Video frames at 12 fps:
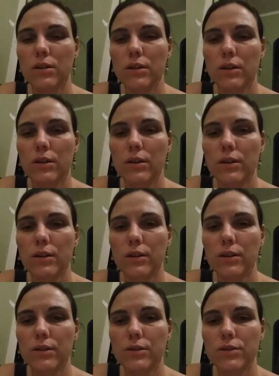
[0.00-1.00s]

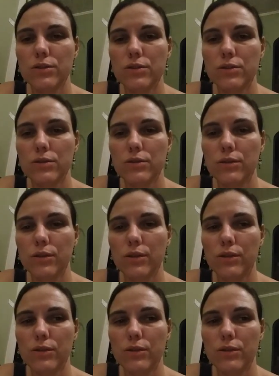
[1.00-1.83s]
No one is speaking in this clip.